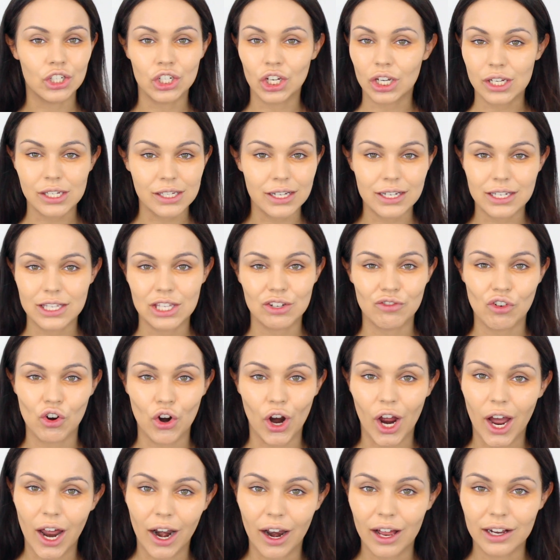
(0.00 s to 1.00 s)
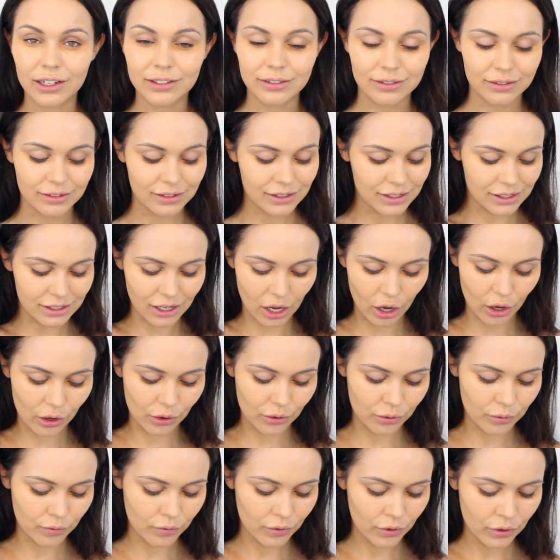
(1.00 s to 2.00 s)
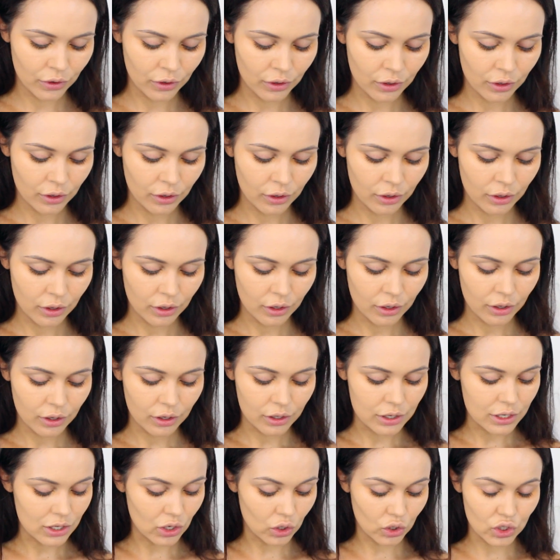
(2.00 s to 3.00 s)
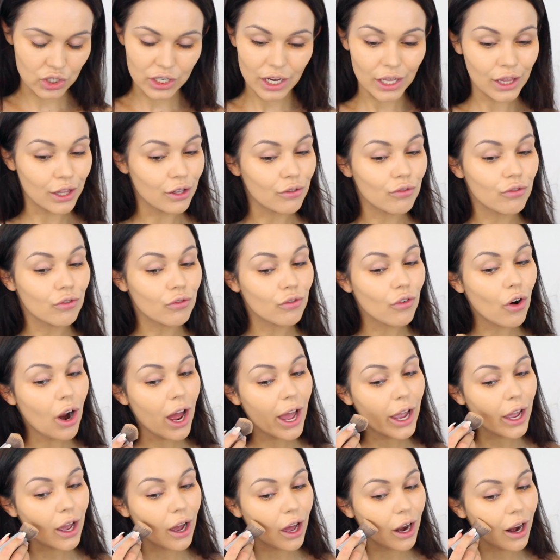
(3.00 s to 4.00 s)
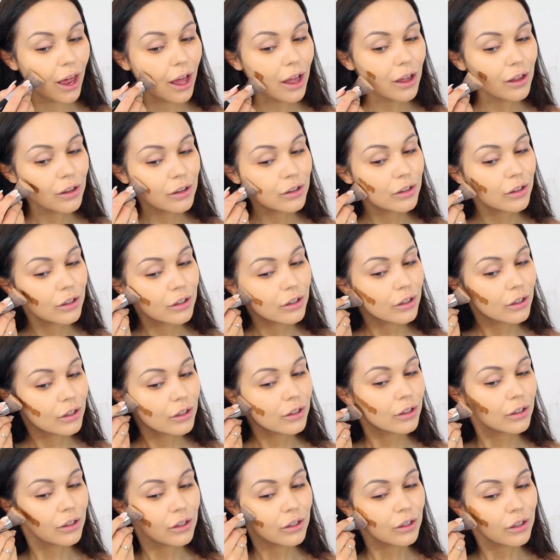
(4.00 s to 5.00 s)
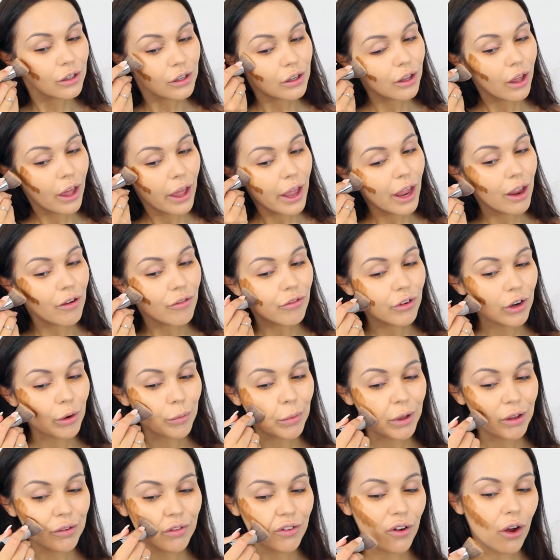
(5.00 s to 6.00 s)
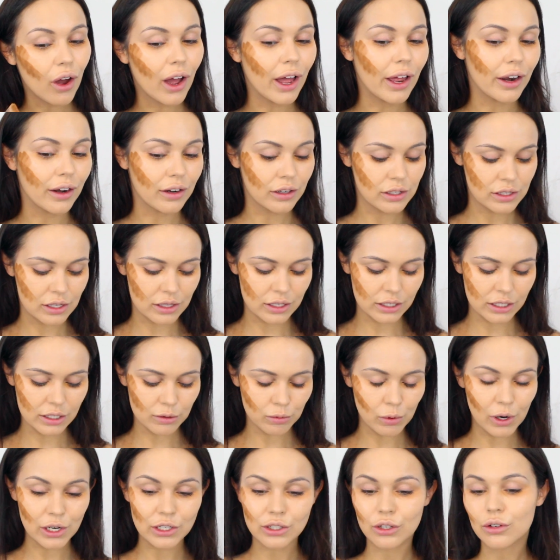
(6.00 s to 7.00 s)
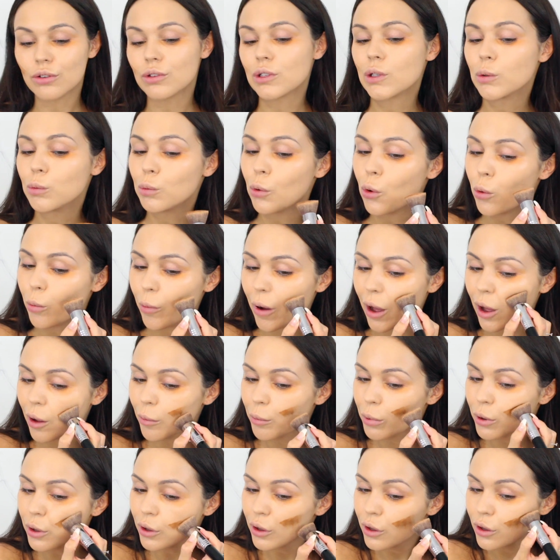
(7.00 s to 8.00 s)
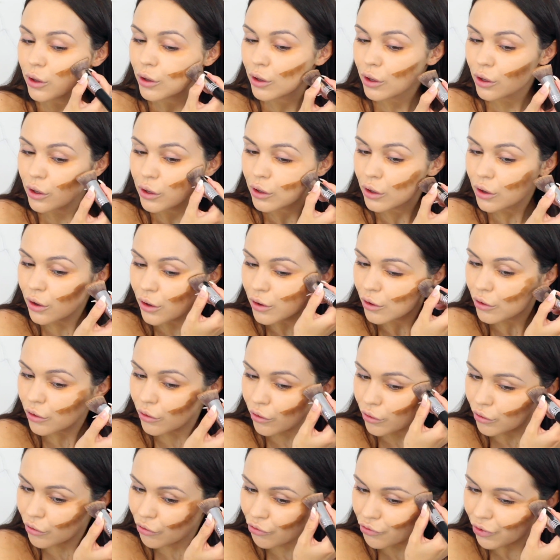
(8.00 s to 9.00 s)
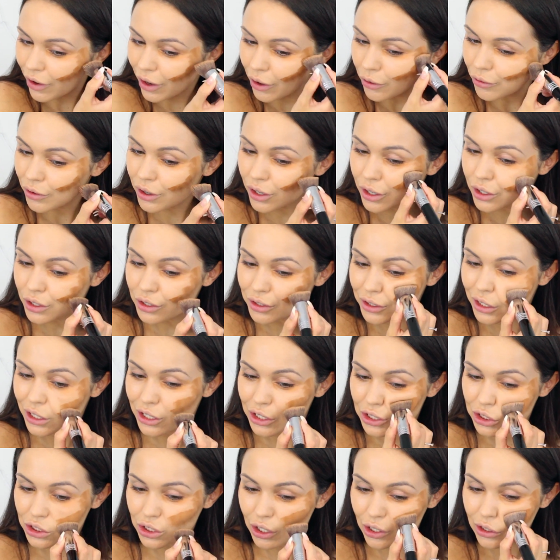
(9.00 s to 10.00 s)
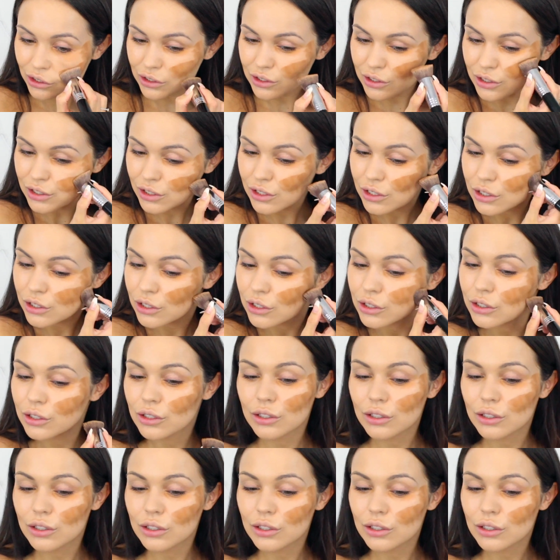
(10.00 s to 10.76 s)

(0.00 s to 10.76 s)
just it's the wrong colour. So, as long as you get the right colour, everything will be fine. So this is what I do to warm up foundations.